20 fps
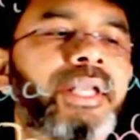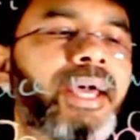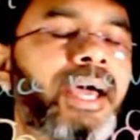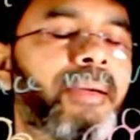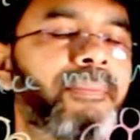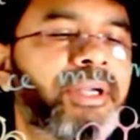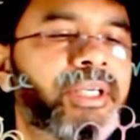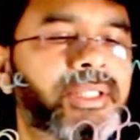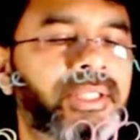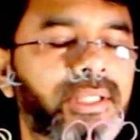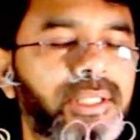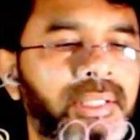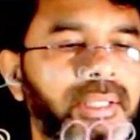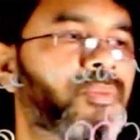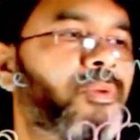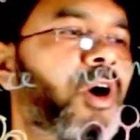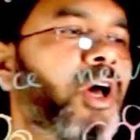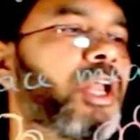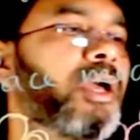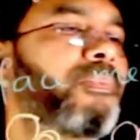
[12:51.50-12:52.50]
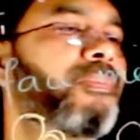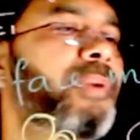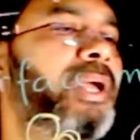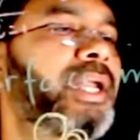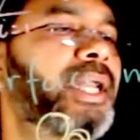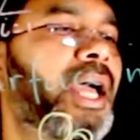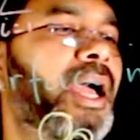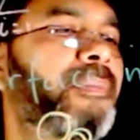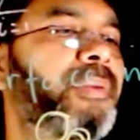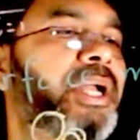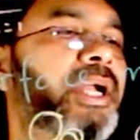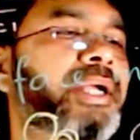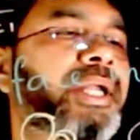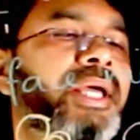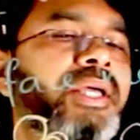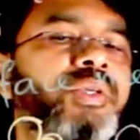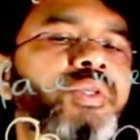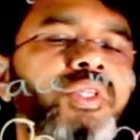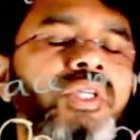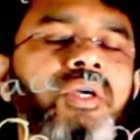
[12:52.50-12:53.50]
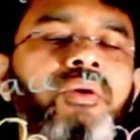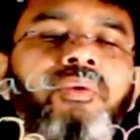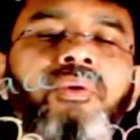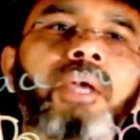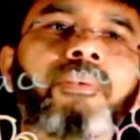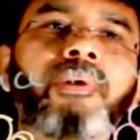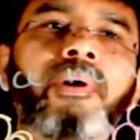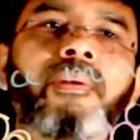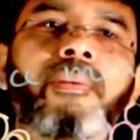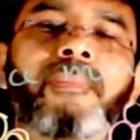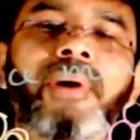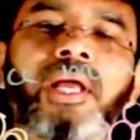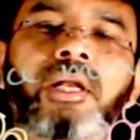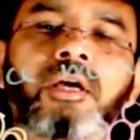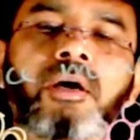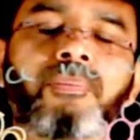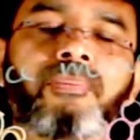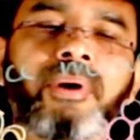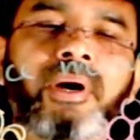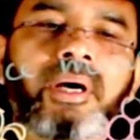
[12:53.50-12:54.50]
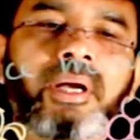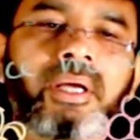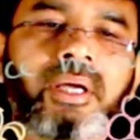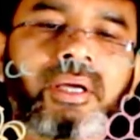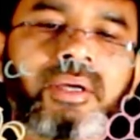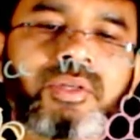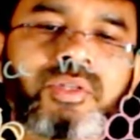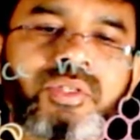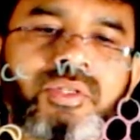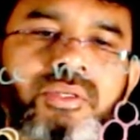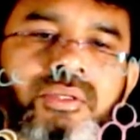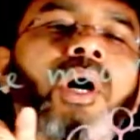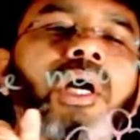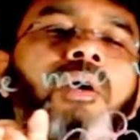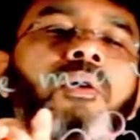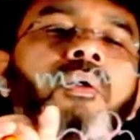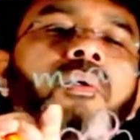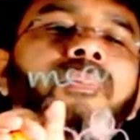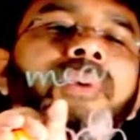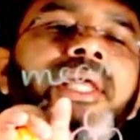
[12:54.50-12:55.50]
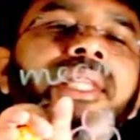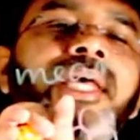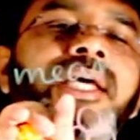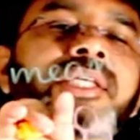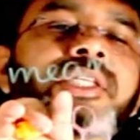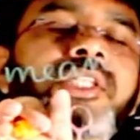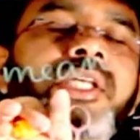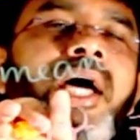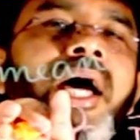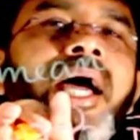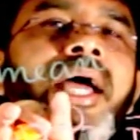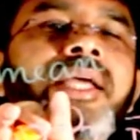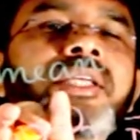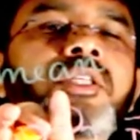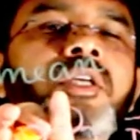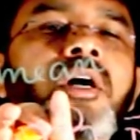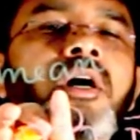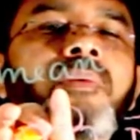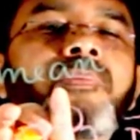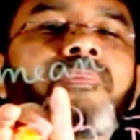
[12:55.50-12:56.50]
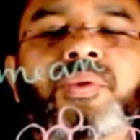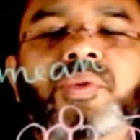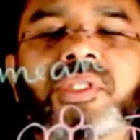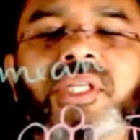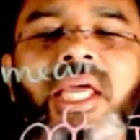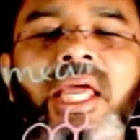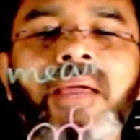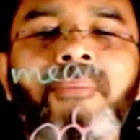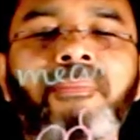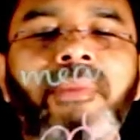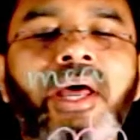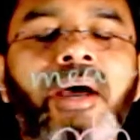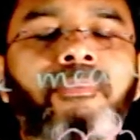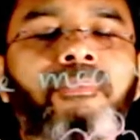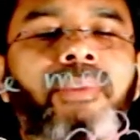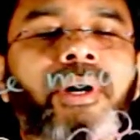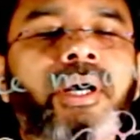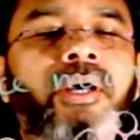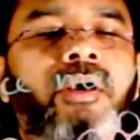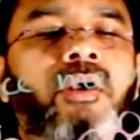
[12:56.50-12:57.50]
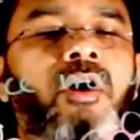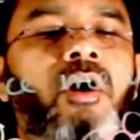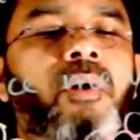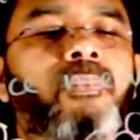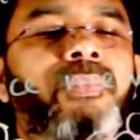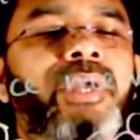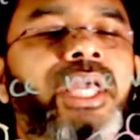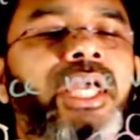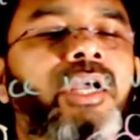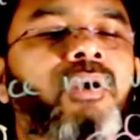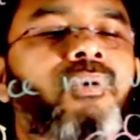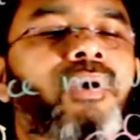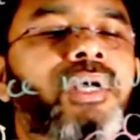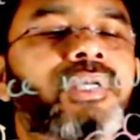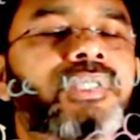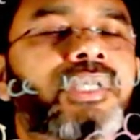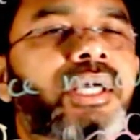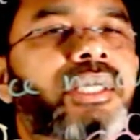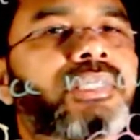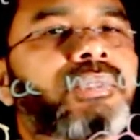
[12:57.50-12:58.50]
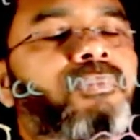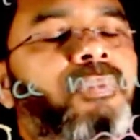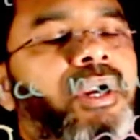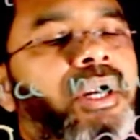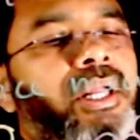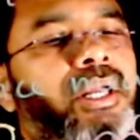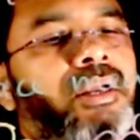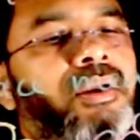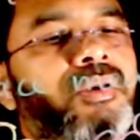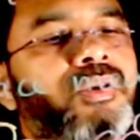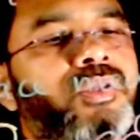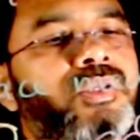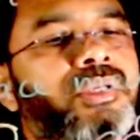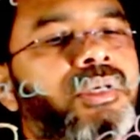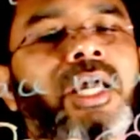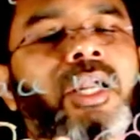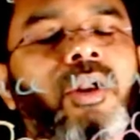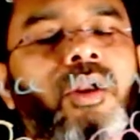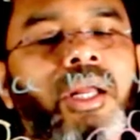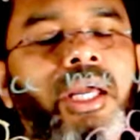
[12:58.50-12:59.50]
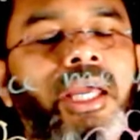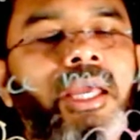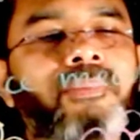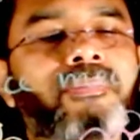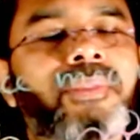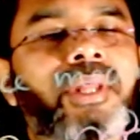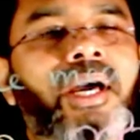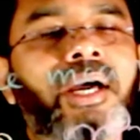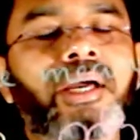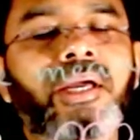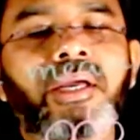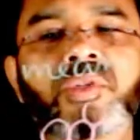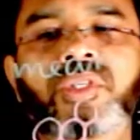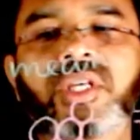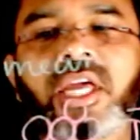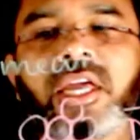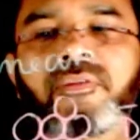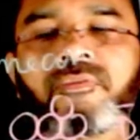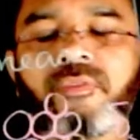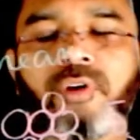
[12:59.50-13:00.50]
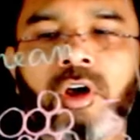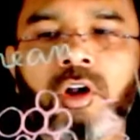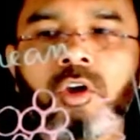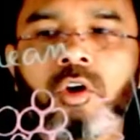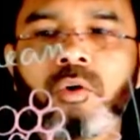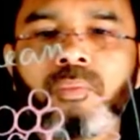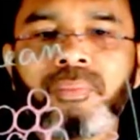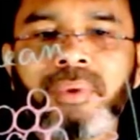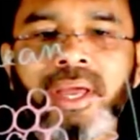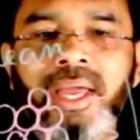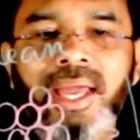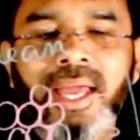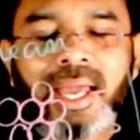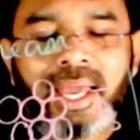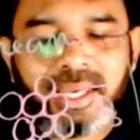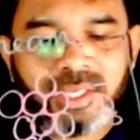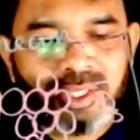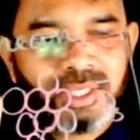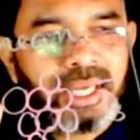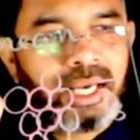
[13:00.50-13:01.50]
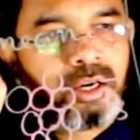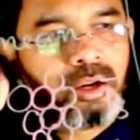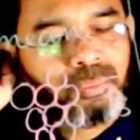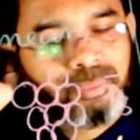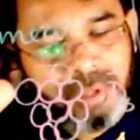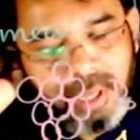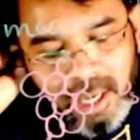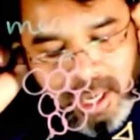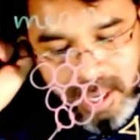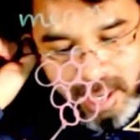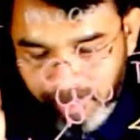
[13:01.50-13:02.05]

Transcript: diameter. So volume mean diameter tells you if you have a bulk of particles, what would be the size of the same number of equal size particles that will give the same volume as that of the